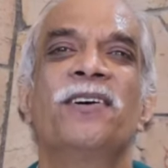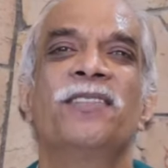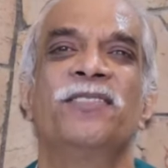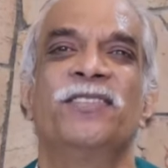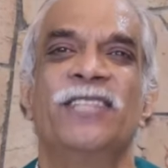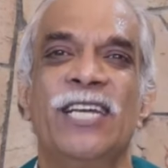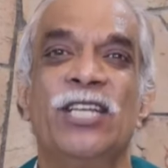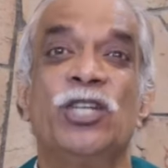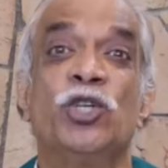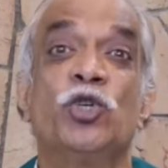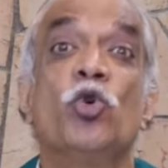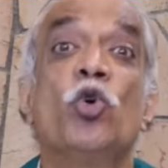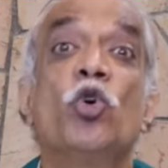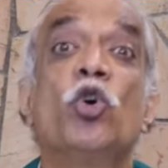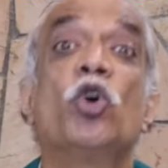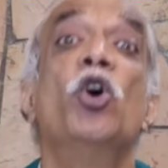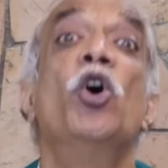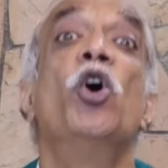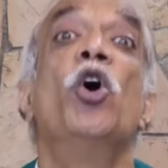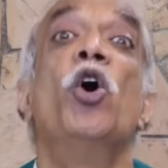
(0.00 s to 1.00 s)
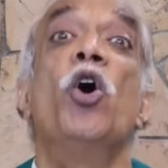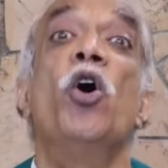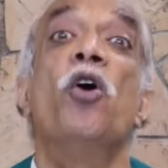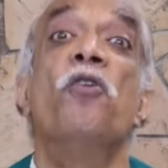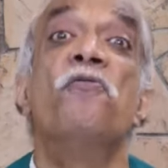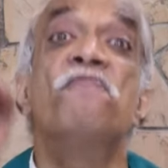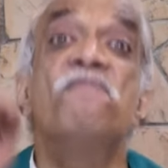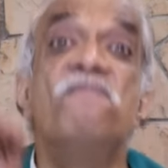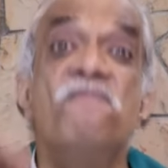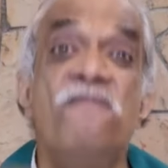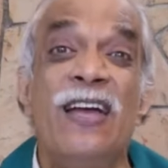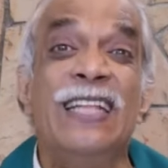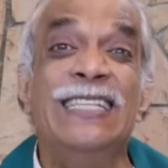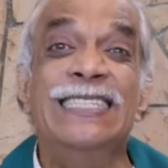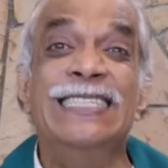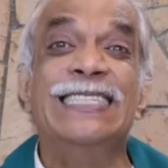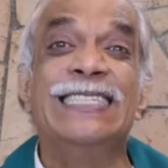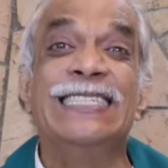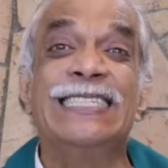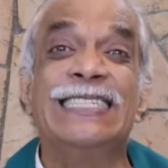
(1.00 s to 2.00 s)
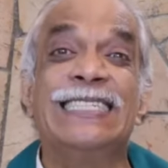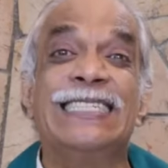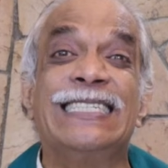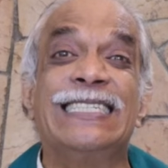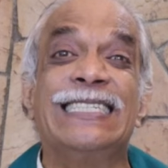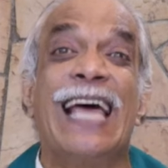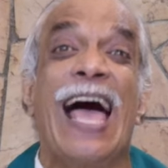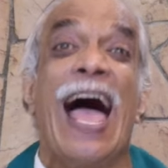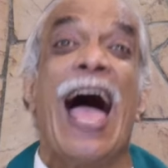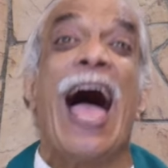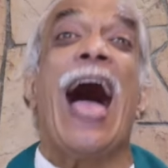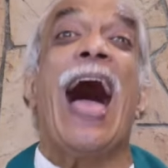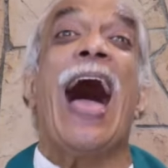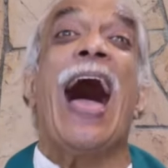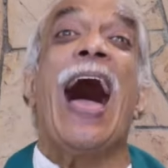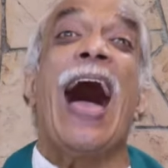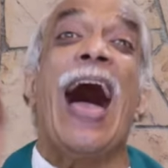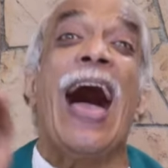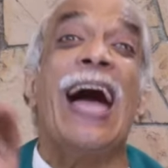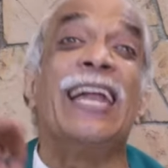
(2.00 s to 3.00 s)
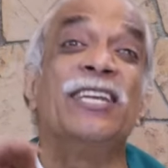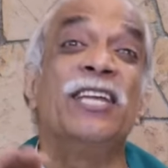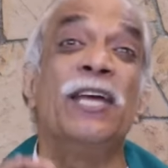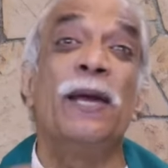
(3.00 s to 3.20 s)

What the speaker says: they took offense at